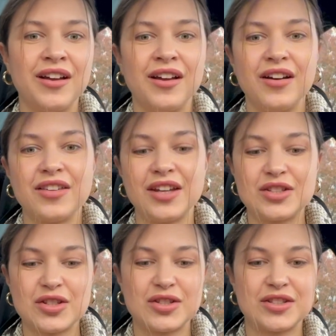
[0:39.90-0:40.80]
they
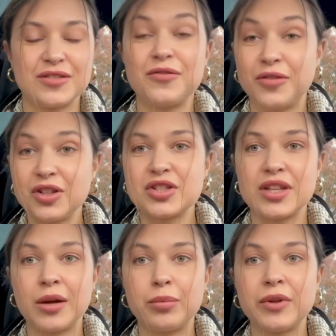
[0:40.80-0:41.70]
just finish
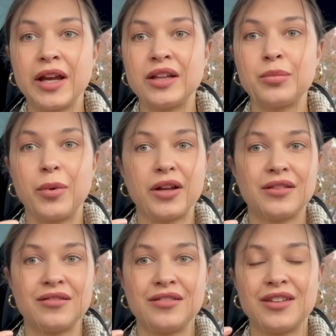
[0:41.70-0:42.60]
their plate, but
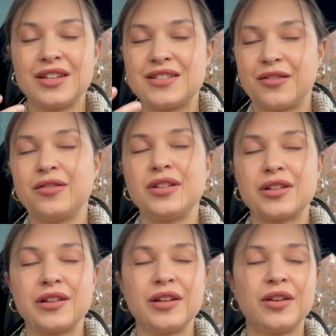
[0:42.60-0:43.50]
they
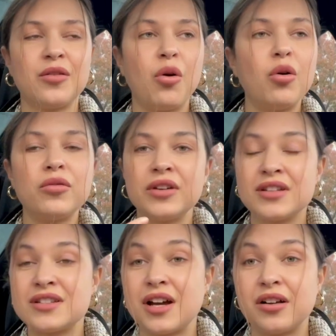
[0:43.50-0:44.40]
definitely
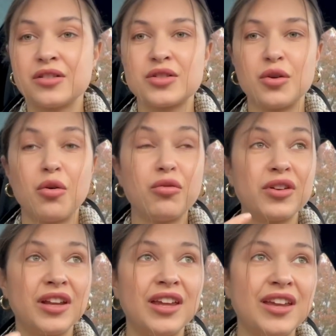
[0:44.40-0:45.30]
overindulge,
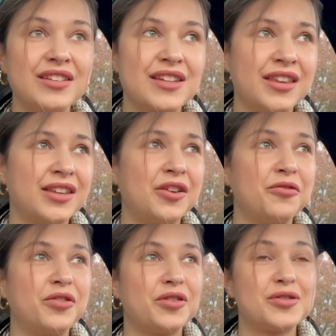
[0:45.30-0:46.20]
overeat, and they
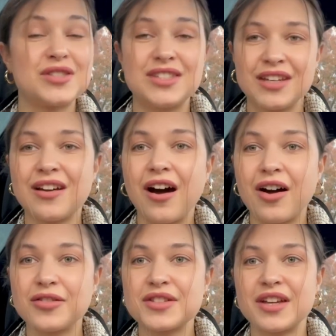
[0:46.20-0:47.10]
feel sick
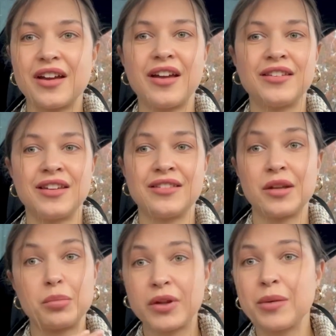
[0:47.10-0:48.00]
after, and then they
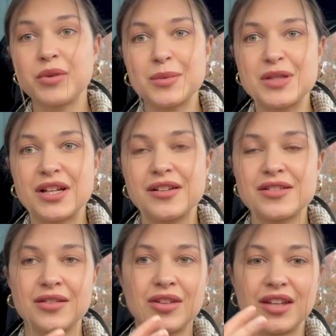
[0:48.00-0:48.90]
blame
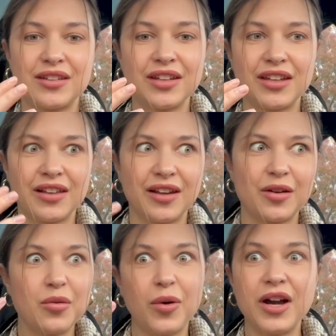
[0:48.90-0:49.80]
themselves, and they're thinking like,
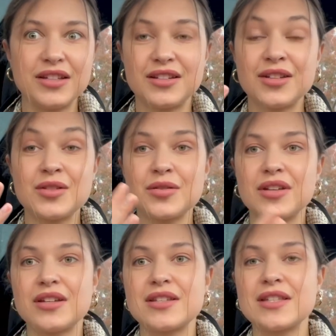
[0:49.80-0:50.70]
why did I do
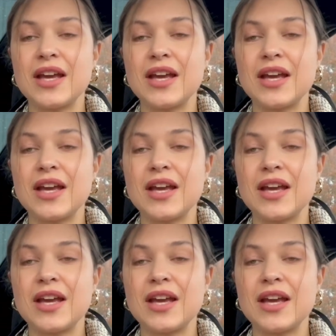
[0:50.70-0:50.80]
this?